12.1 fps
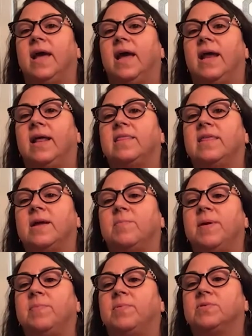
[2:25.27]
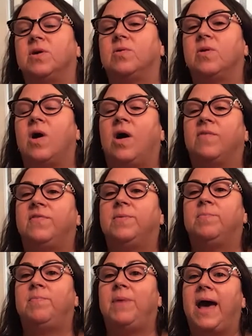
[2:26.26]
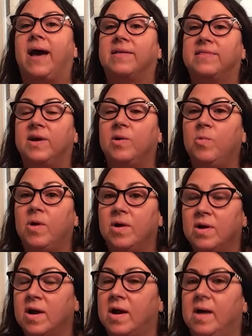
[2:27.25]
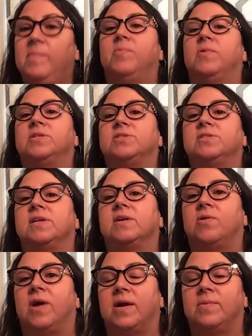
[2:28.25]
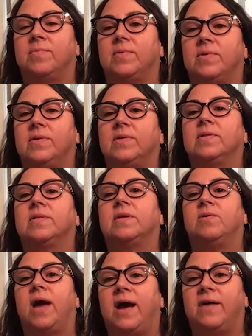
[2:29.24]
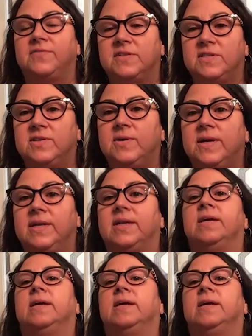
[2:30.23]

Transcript: And I think people don't often back their work up, which is incredible. You have to do it.